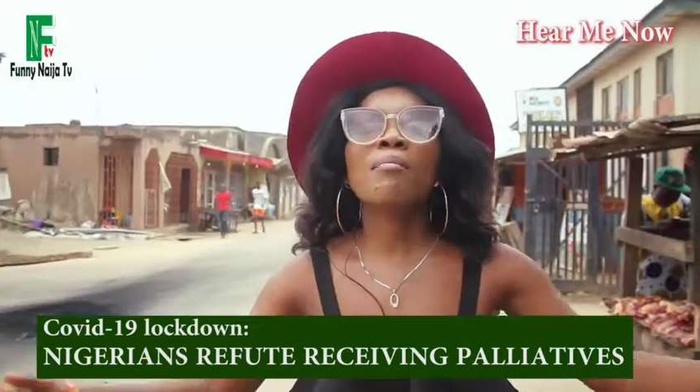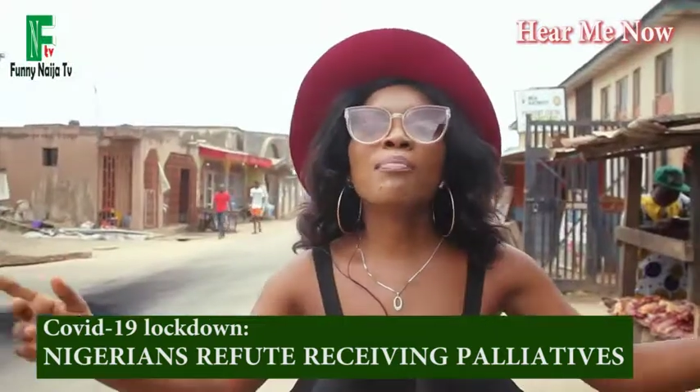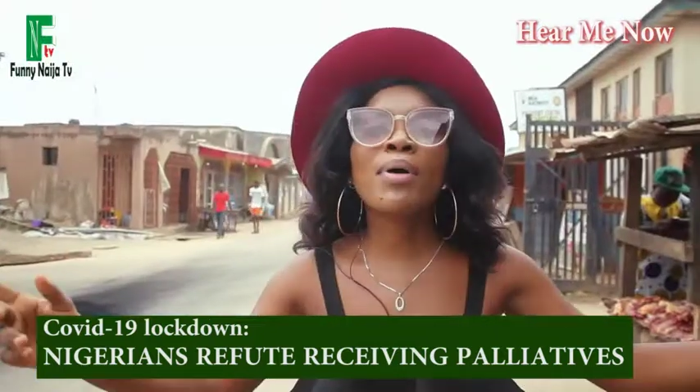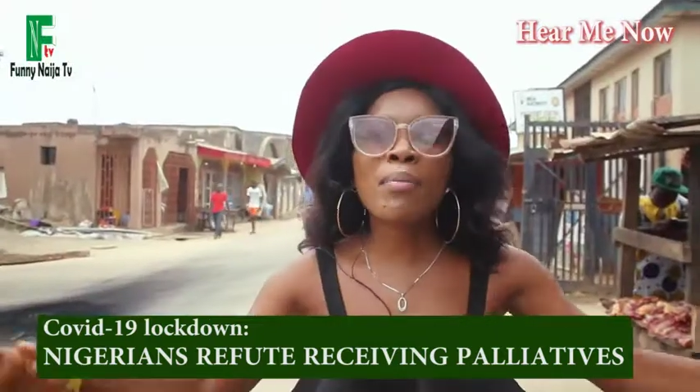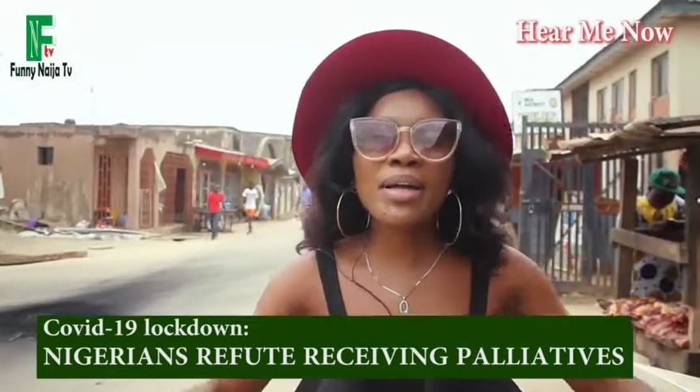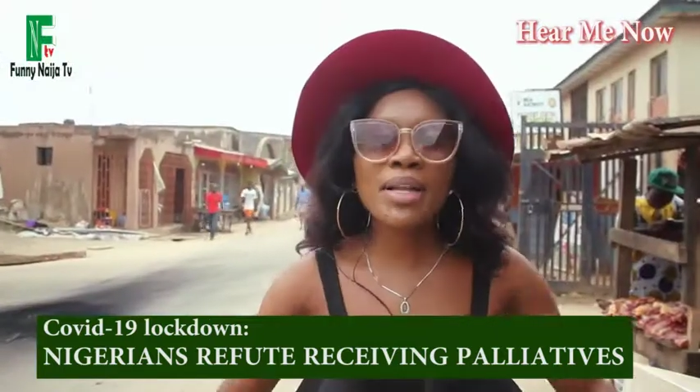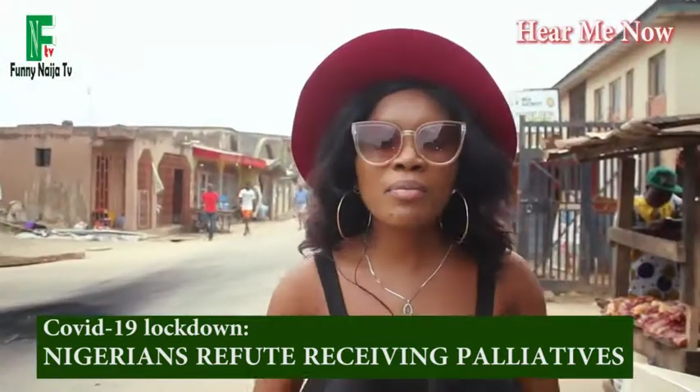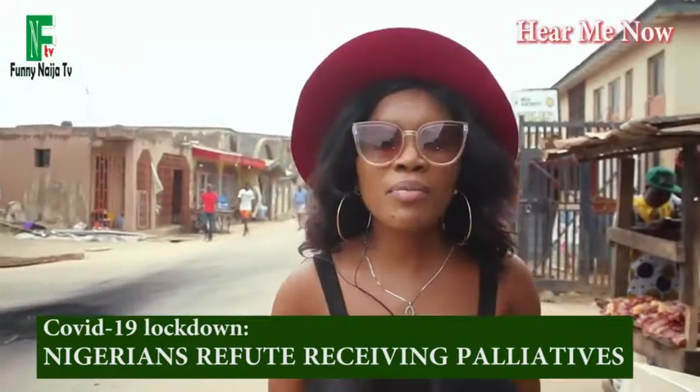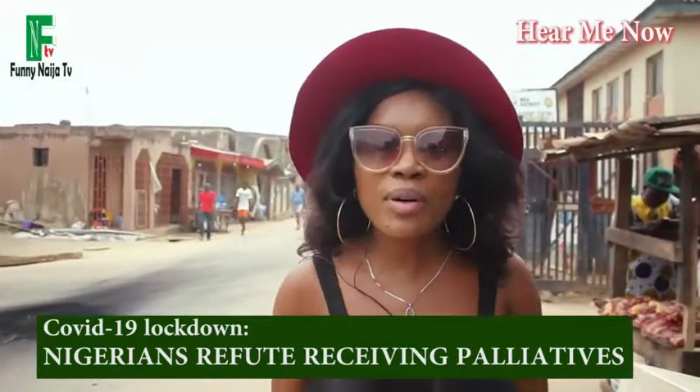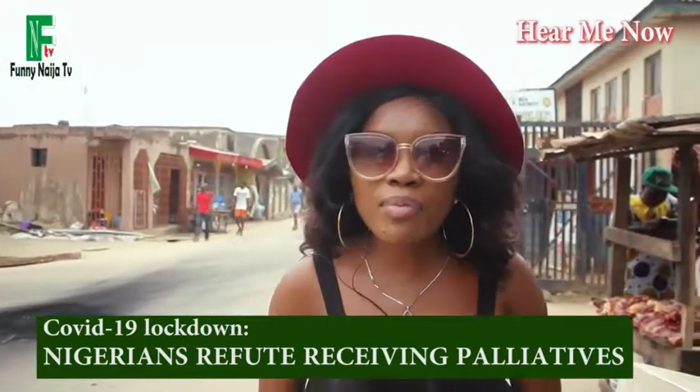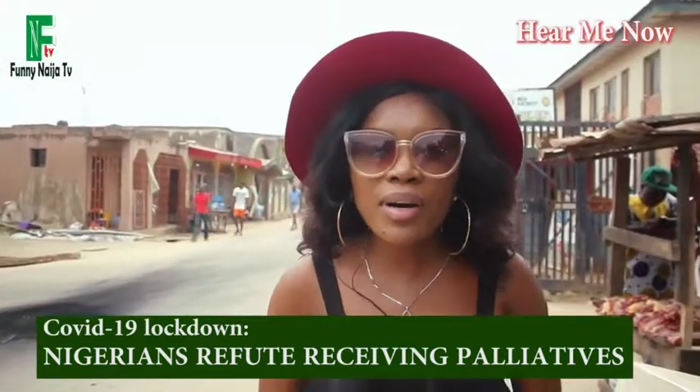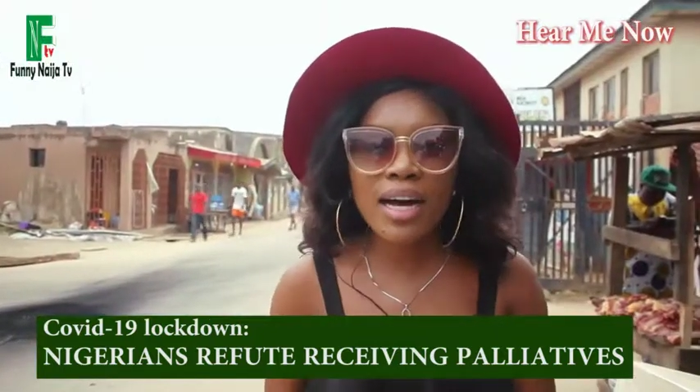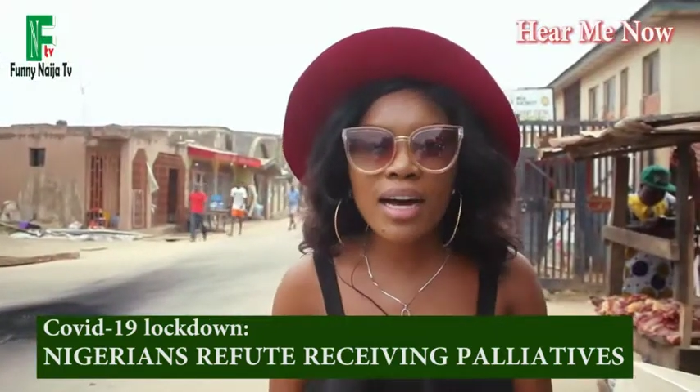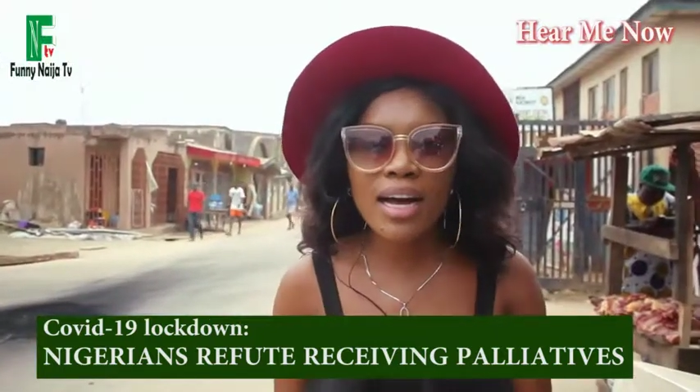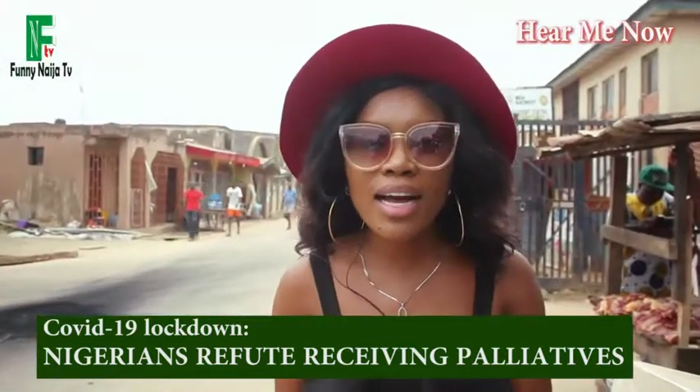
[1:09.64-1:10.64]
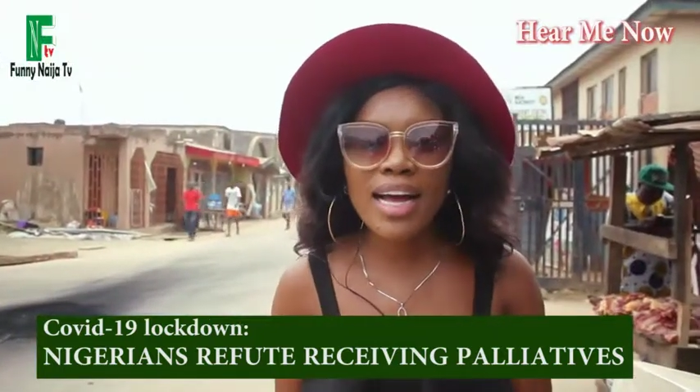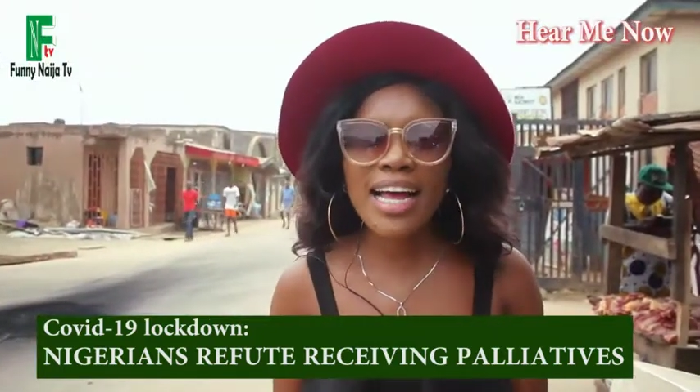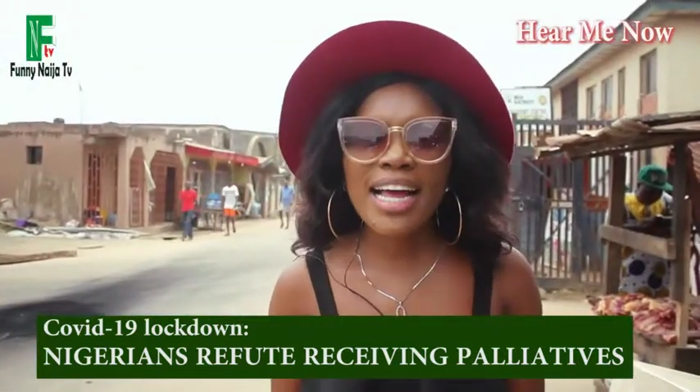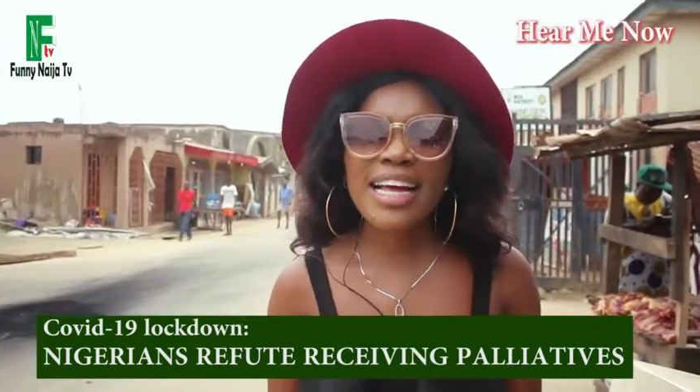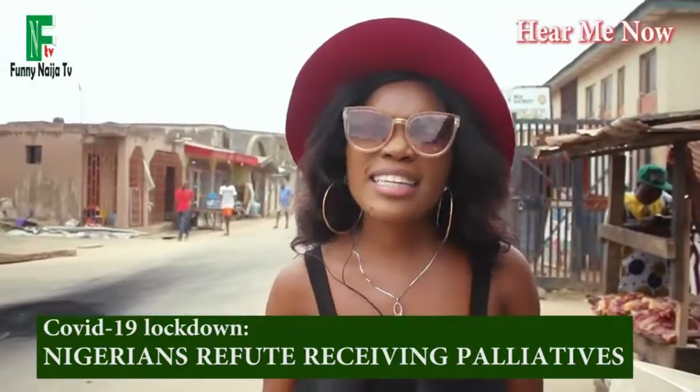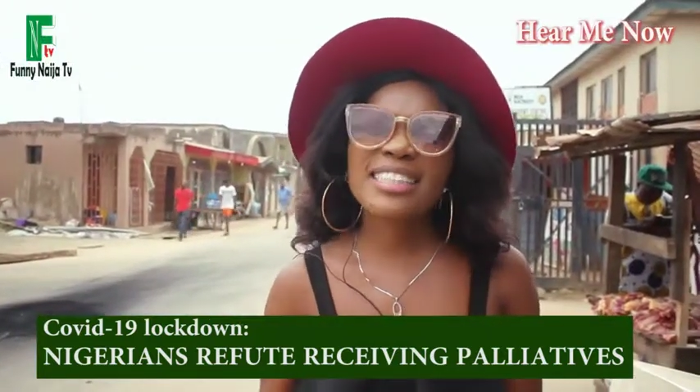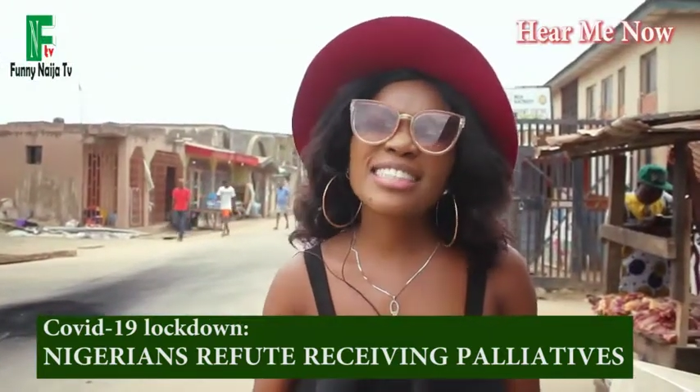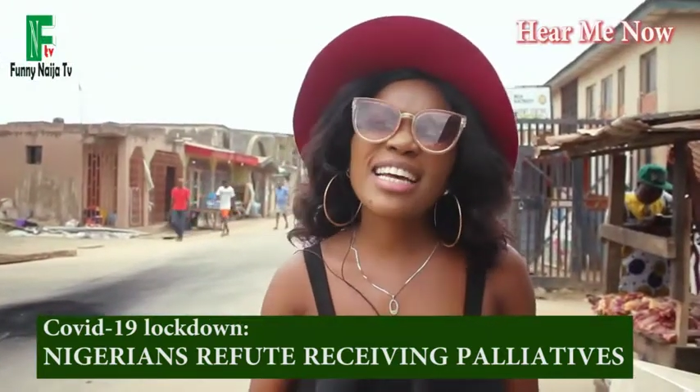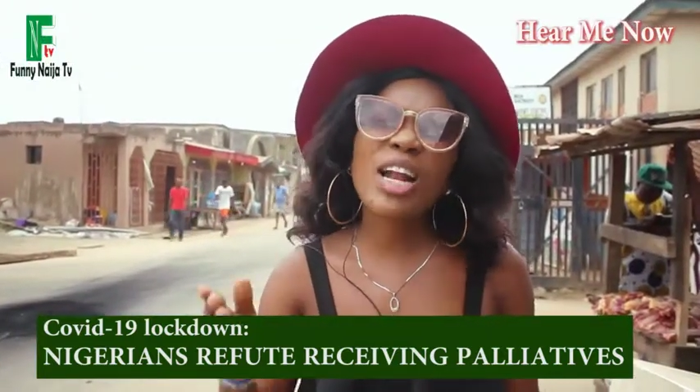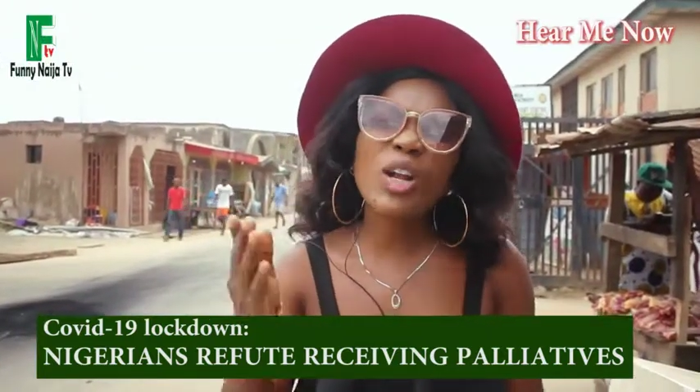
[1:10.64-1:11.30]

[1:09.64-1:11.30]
Baba the Baba, they